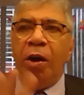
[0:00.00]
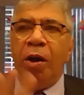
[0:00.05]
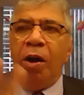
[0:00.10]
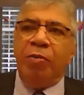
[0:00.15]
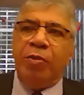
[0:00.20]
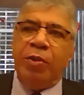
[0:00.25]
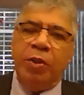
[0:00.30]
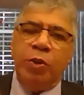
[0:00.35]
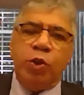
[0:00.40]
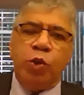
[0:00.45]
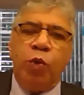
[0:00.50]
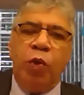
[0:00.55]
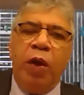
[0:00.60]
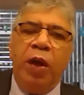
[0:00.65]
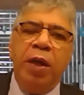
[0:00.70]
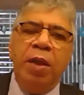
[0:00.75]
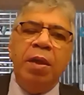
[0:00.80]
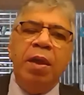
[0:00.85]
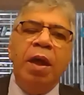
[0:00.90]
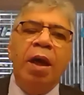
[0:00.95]
off the
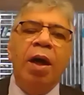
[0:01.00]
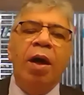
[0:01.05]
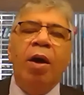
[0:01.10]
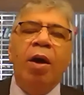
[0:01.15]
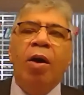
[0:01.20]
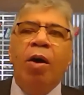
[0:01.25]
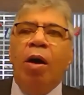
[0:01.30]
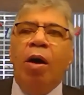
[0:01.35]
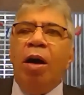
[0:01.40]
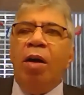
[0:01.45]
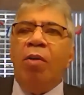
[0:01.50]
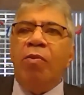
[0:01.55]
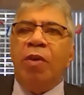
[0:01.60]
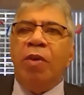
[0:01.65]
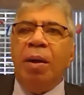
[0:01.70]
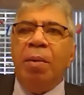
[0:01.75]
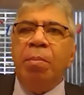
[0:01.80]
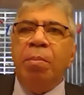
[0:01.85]
screen of